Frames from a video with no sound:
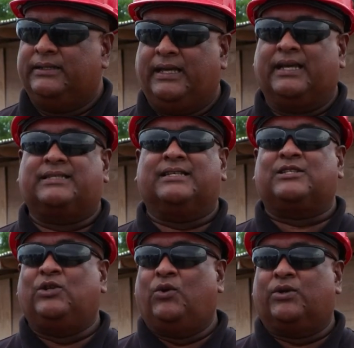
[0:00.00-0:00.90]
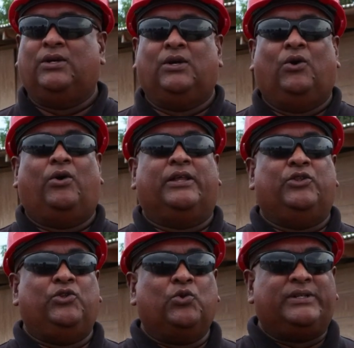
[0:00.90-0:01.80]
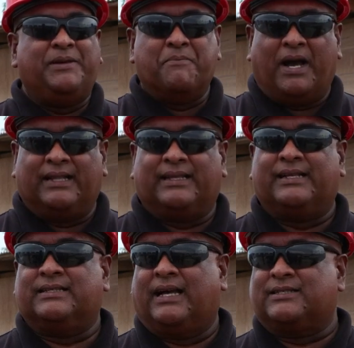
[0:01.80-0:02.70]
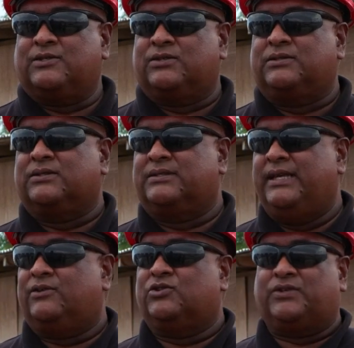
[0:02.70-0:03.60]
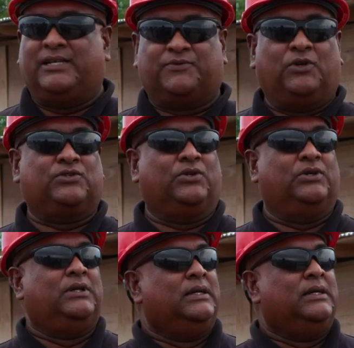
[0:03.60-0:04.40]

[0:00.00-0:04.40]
the excess load or the new demand that it has to take to transfer to,